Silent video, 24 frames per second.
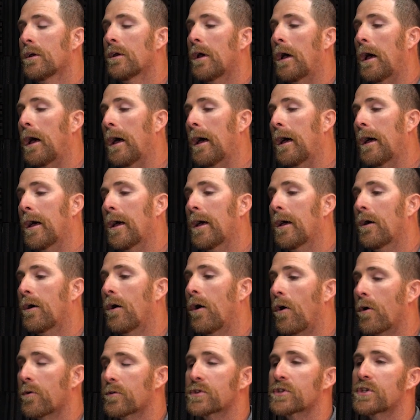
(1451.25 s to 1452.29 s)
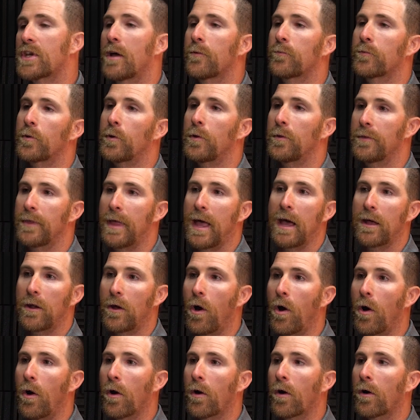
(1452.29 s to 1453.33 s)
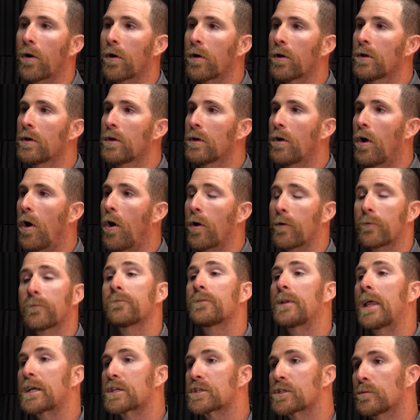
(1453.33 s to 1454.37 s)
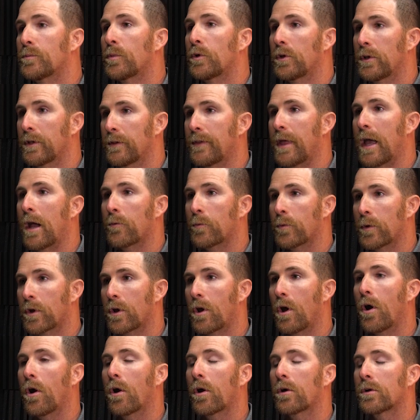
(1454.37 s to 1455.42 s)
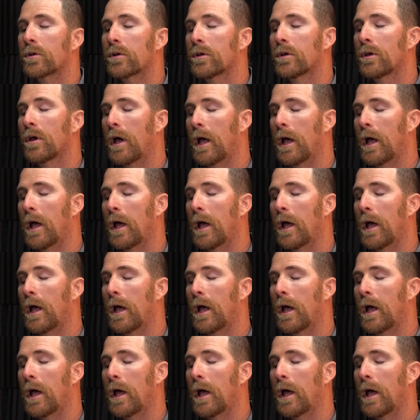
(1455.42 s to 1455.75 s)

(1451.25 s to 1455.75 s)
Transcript: are several that are flexible in that regard.